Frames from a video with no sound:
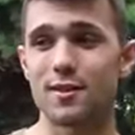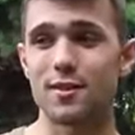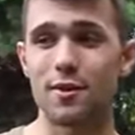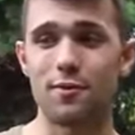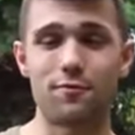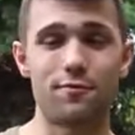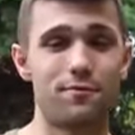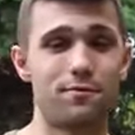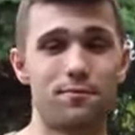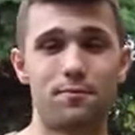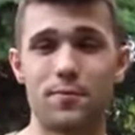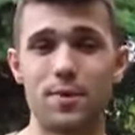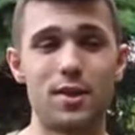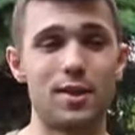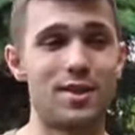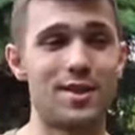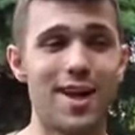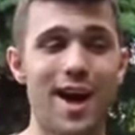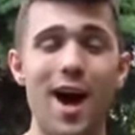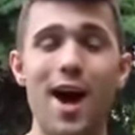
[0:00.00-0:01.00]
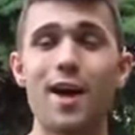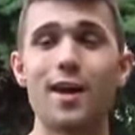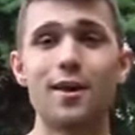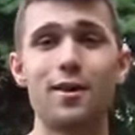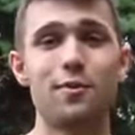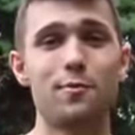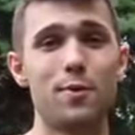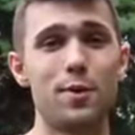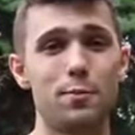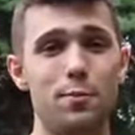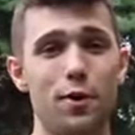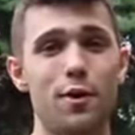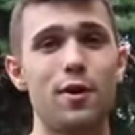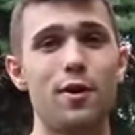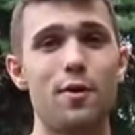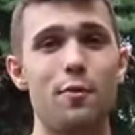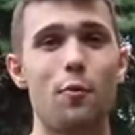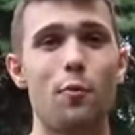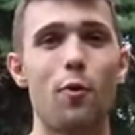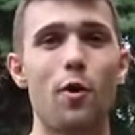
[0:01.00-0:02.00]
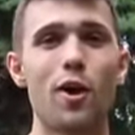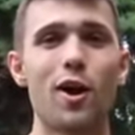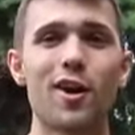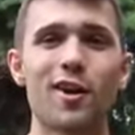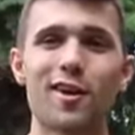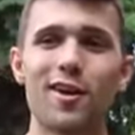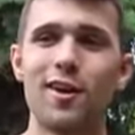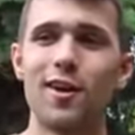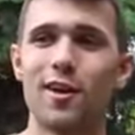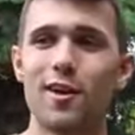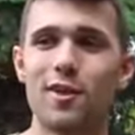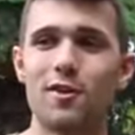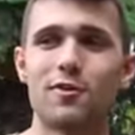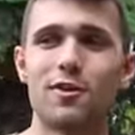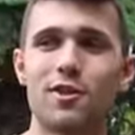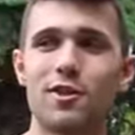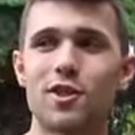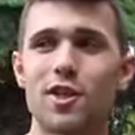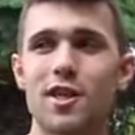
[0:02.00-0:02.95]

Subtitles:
you've been dieting, you've been putting in work, you can